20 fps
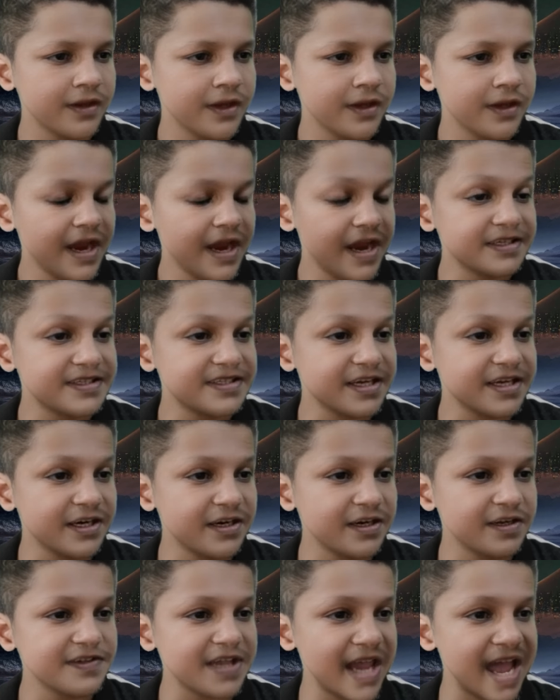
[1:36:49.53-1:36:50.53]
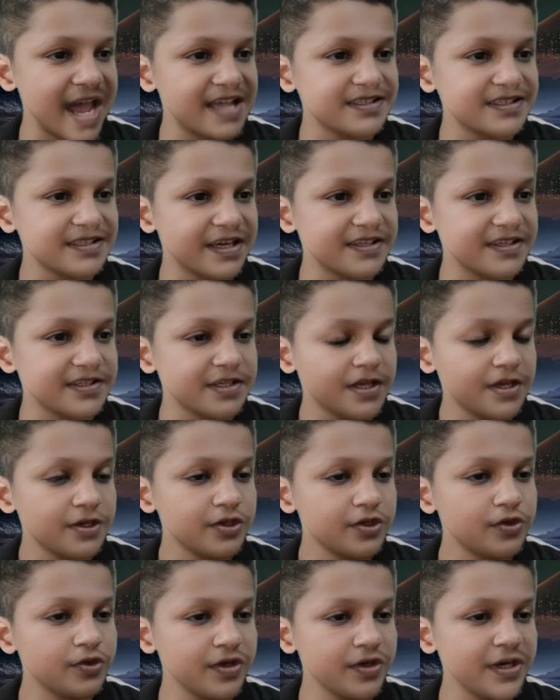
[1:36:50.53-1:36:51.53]
and serves as its
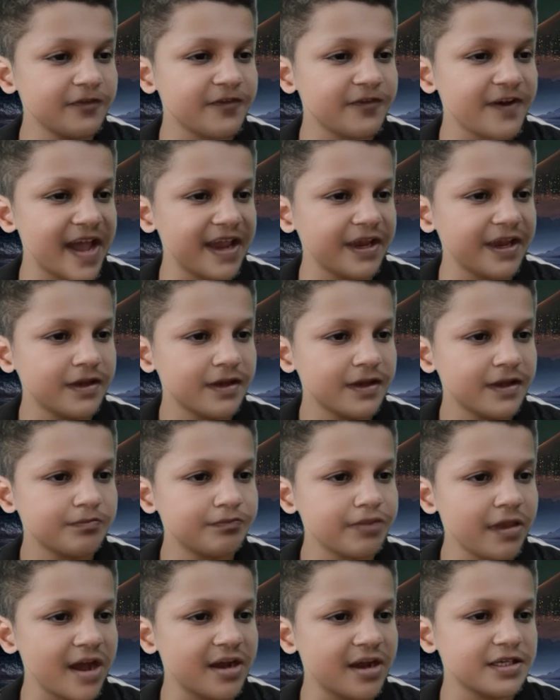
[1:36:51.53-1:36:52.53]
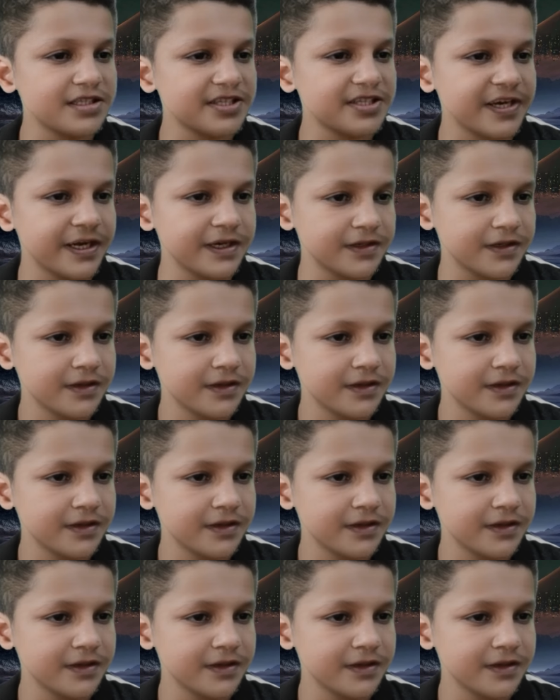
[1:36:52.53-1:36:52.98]
unifying plot thread.